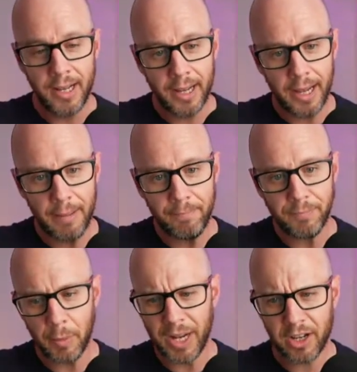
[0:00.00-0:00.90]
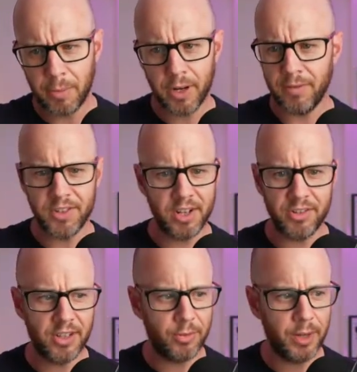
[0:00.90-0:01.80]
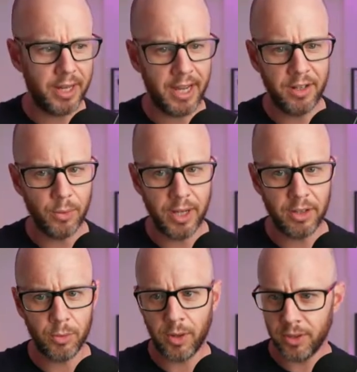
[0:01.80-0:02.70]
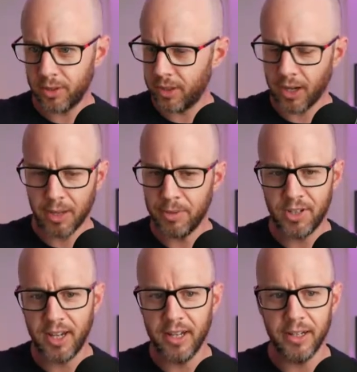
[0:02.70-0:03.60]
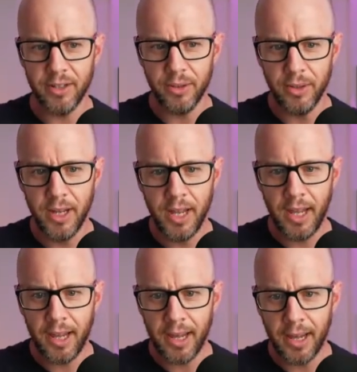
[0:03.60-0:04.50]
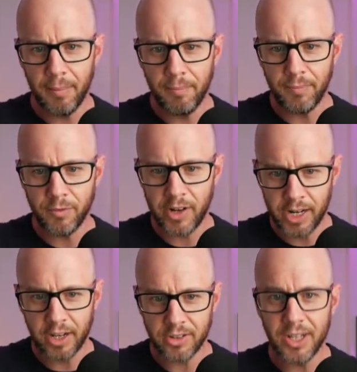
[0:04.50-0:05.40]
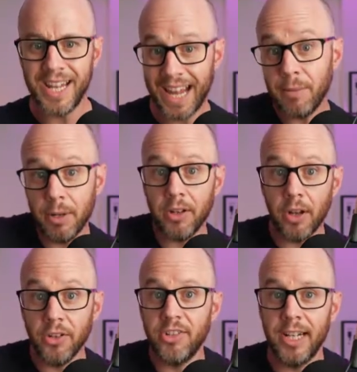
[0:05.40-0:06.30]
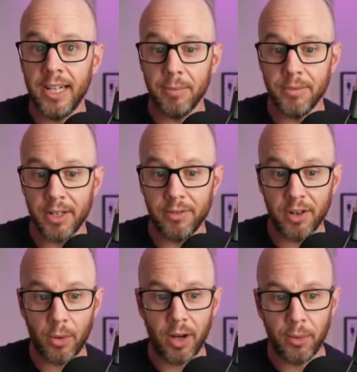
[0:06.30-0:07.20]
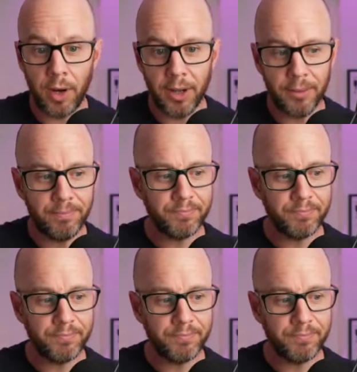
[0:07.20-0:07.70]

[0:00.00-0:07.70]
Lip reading: And we had a couple of conversations this weekend where there's one guy in particular who realized that he had been underselling himself for quite a while.